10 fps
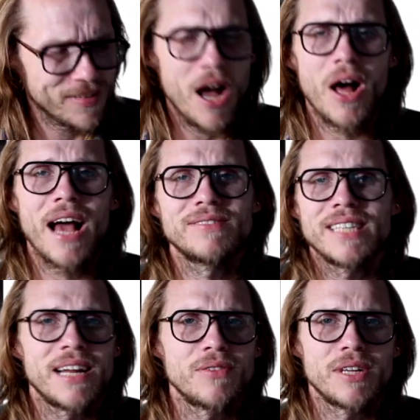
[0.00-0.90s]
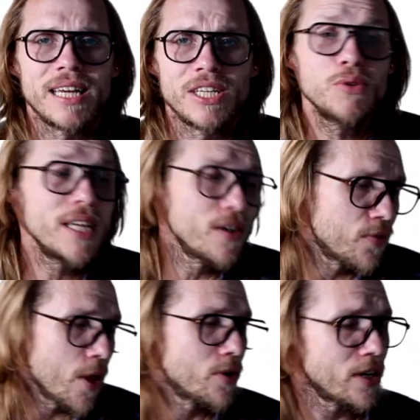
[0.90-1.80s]
I've said everything. You need a
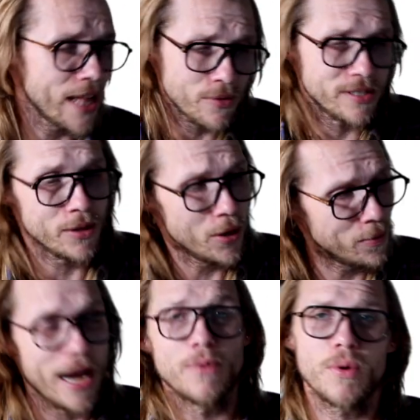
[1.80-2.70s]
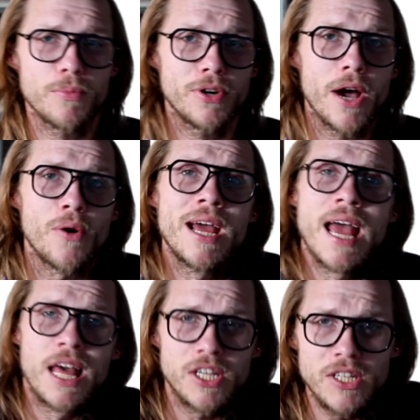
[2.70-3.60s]
floater. I have one more note.
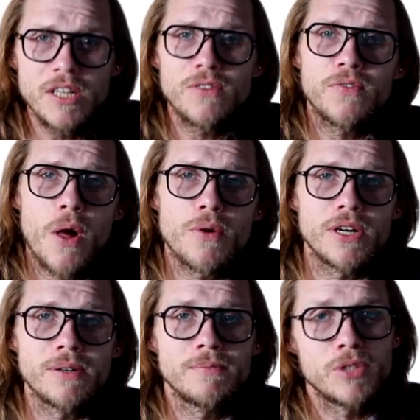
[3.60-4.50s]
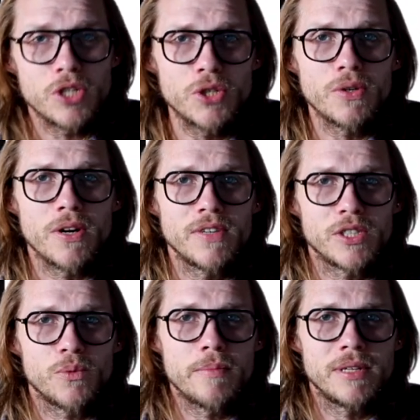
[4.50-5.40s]
You need a floater to shoot on
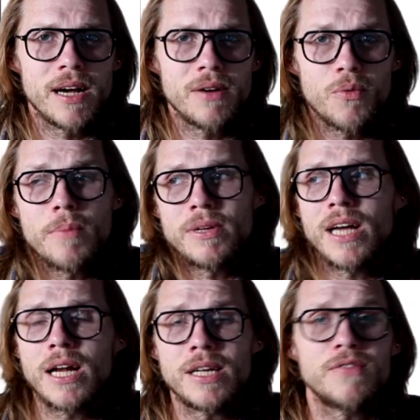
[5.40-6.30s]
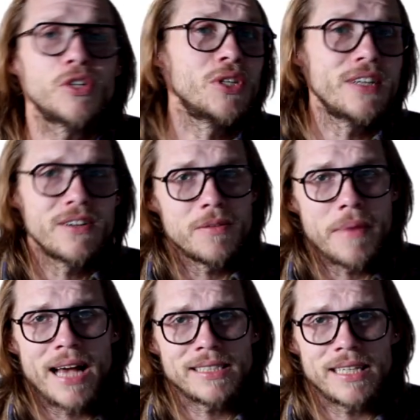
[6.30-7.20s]
Victor Wembanyama if you're near the
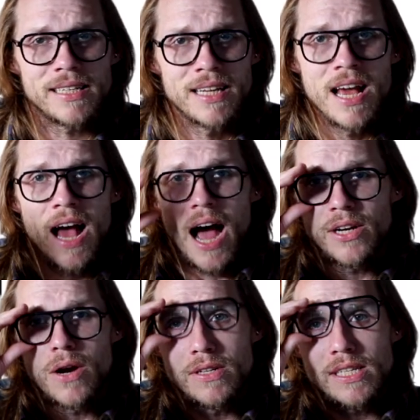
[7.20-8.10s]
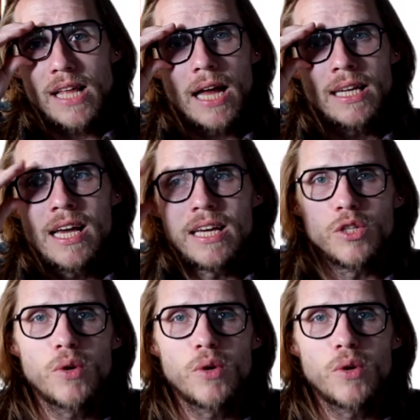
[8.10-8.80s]
basket. I noticed that. You